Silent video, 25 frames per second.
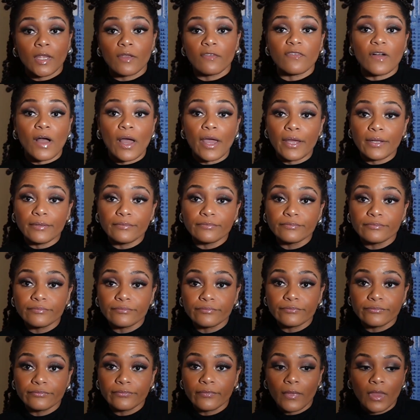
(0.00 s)
fine.
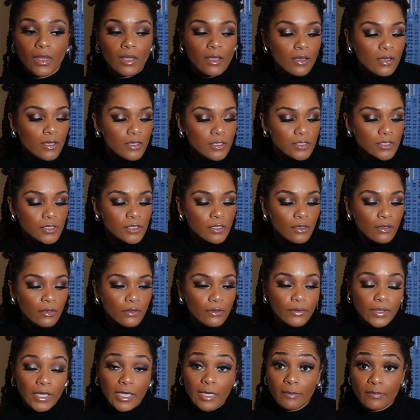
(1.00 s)

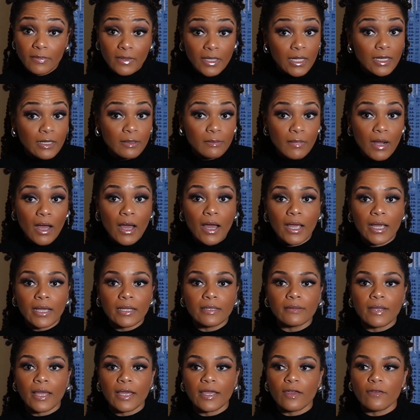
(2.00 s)
So keep that in
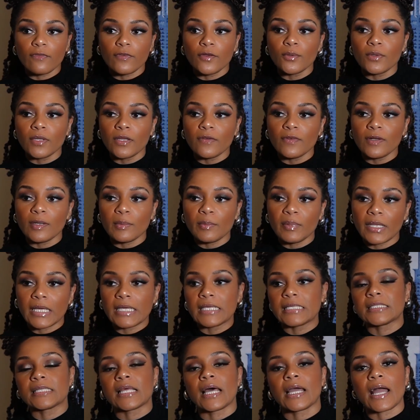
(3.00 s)
mind. Like if you live in a
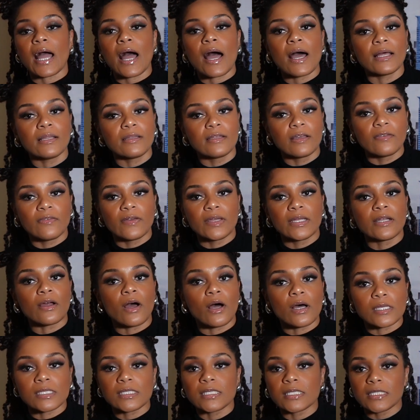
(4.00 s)
place like I live in
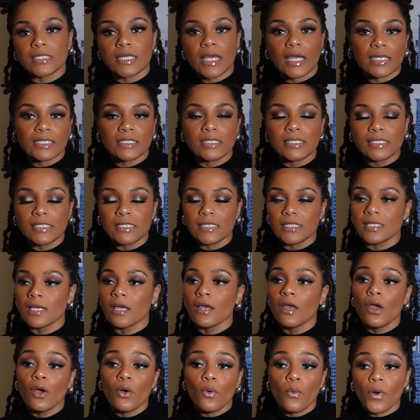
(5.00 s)
Austin, Texas,
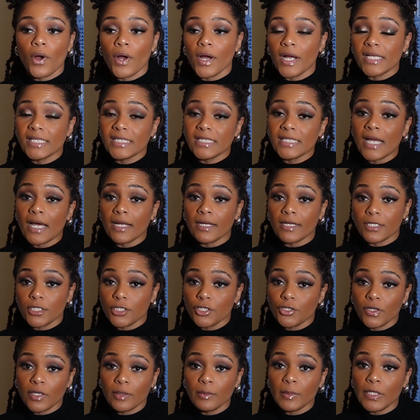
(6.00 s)
where it's not
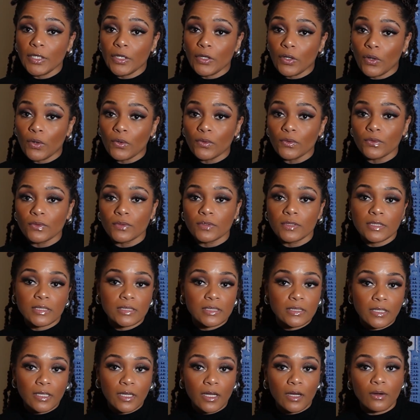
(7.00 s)
extremely cold,
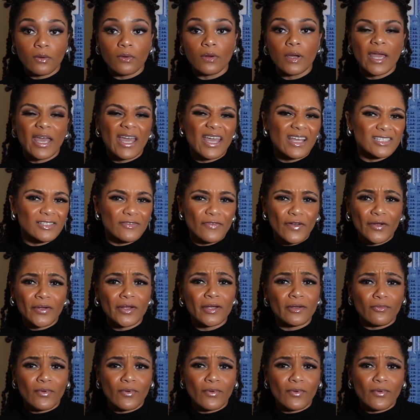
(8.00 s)
you know, it's very